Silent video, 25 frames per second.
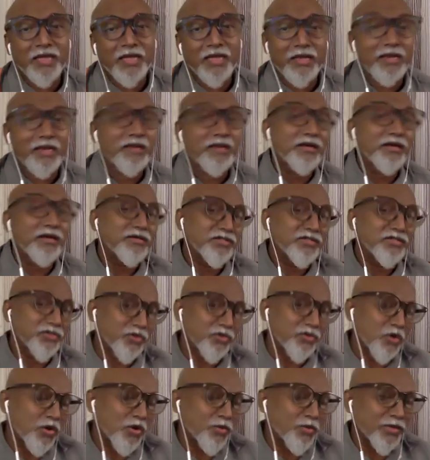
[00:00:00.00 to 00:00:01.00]
I learned
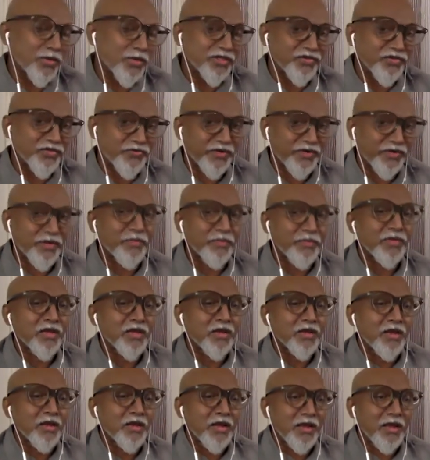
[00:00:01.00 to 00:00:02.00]
so much from,
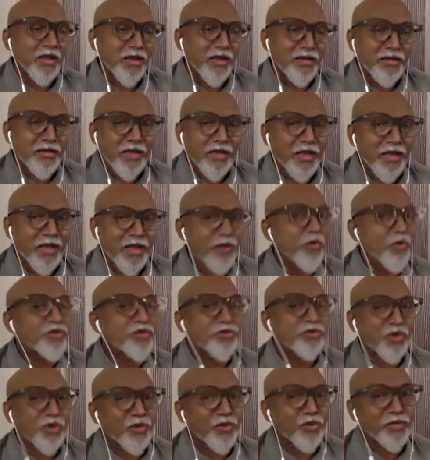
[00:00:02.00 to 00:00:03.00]
and I owe
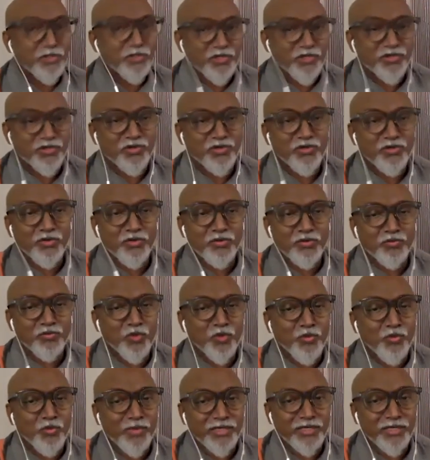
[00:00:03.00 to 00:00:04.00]
so much to Mumbai